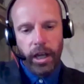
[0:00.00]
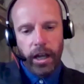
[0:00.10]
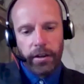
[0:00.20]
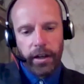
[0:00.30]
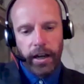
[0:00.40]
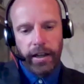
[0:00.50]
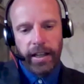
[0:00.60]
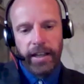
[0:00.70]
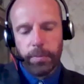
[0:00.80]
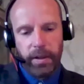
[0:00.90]
and and
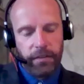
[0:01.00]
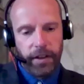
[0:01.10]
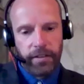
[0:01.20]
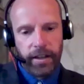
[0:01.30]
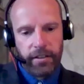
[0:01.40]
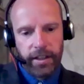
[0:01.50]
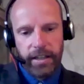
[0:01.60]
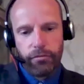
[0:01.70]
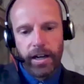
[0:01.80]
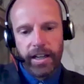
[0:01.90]
he's been fantastic.
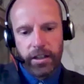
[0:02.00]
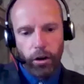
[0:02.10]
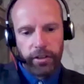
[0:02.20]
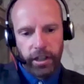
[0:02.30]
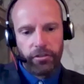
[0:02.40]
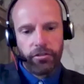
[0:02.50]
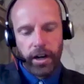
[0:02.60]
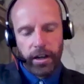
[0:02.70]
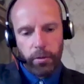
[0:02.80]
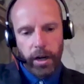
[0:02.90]
He really got it
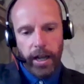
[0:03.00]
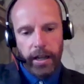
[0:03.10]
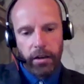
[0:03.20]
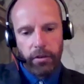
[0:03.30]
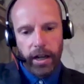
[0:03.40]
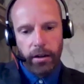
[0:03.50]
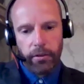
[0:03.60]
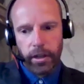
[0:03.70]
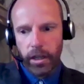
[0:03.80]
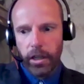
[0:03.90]
straight away
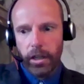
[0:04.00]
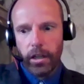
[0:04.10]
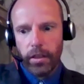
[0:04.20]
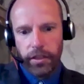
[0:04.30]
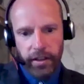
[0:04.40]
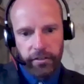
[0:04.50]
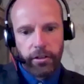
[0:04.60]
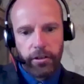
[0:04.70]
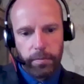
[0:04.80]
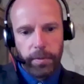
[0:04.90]
around
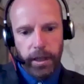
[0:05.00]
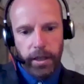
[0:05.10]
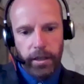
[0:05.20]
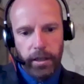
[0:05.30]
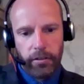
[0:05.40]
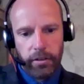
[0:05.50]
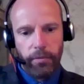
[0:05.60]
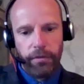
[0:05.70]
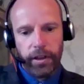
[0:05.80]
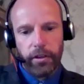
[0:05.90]
this could be
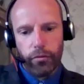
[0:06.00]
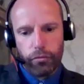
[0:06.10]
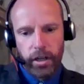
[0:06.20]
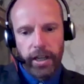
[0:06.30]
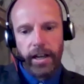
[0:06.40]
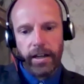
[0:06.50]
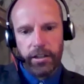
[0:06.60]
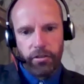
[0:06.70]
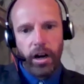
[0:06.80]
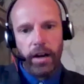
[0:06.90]
something that
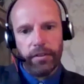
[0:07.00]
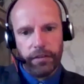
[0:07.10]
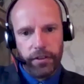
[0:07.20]
really drives